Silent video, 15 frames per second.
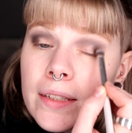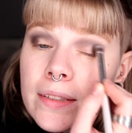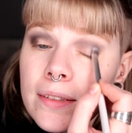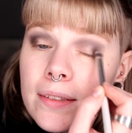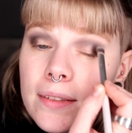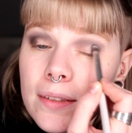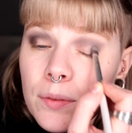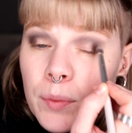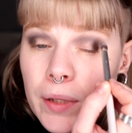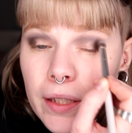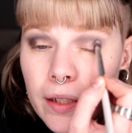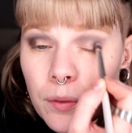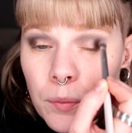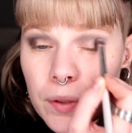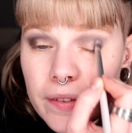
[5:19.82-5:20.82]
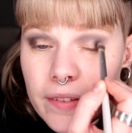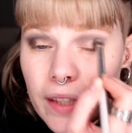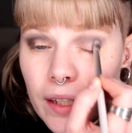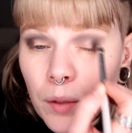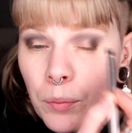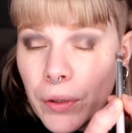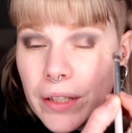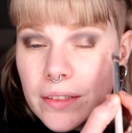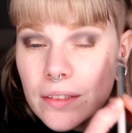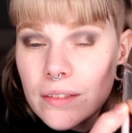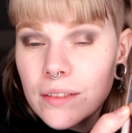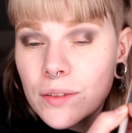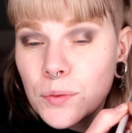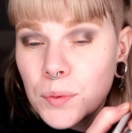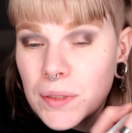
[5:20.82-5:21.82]
In Sweden we celebrate
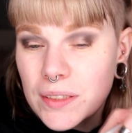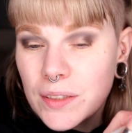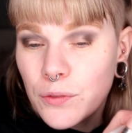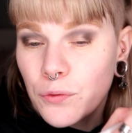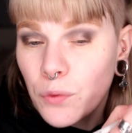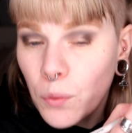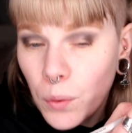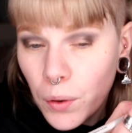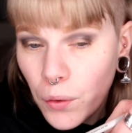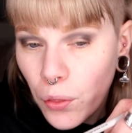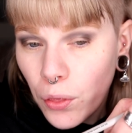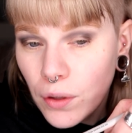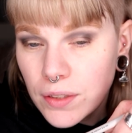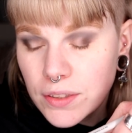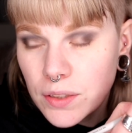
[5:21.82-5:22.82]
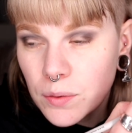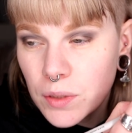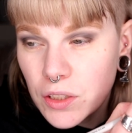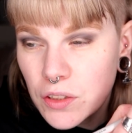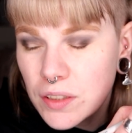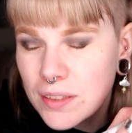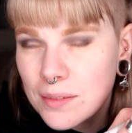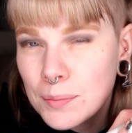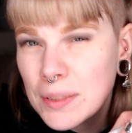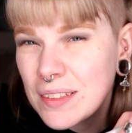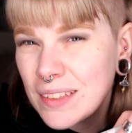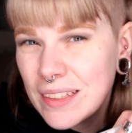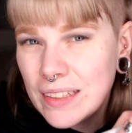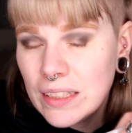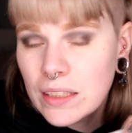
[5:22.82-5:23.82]
on the 24th, so on
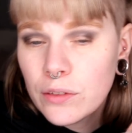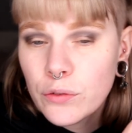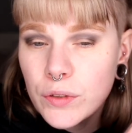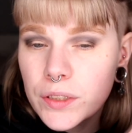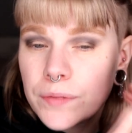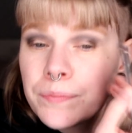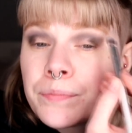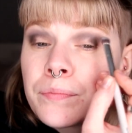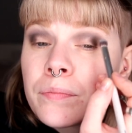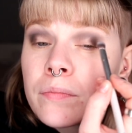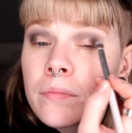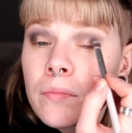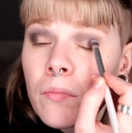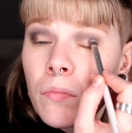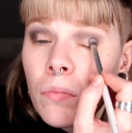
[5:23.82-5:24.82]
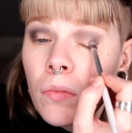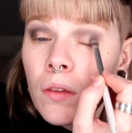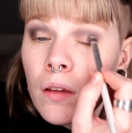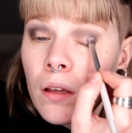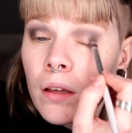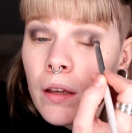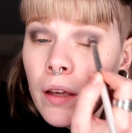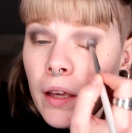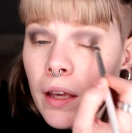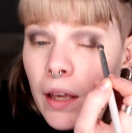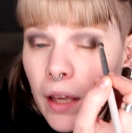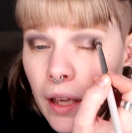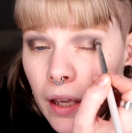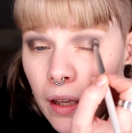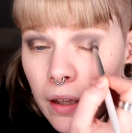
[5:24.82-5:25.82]
Christmas Eve.
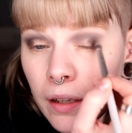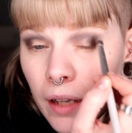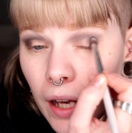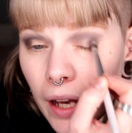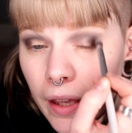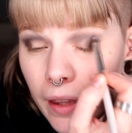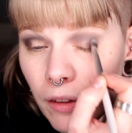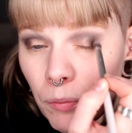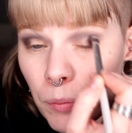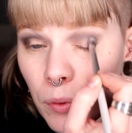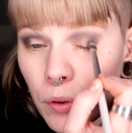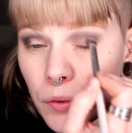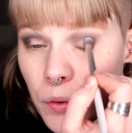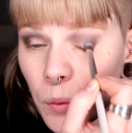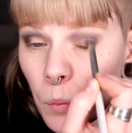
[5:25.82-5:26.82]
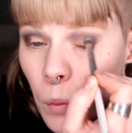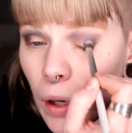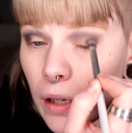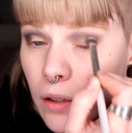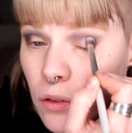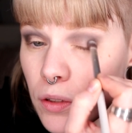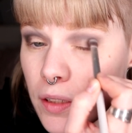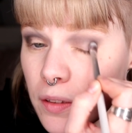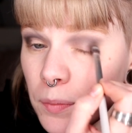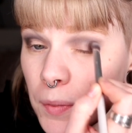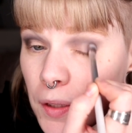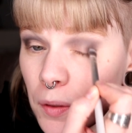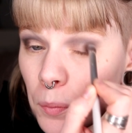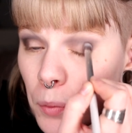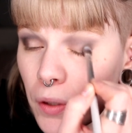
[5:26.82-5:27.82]
And I have bought one
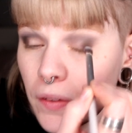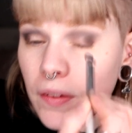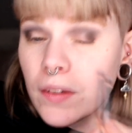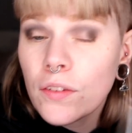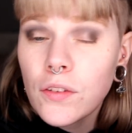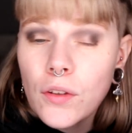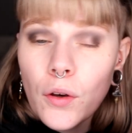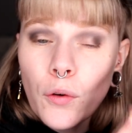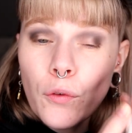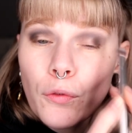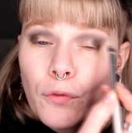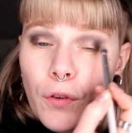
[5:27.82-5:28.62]
Christmas present so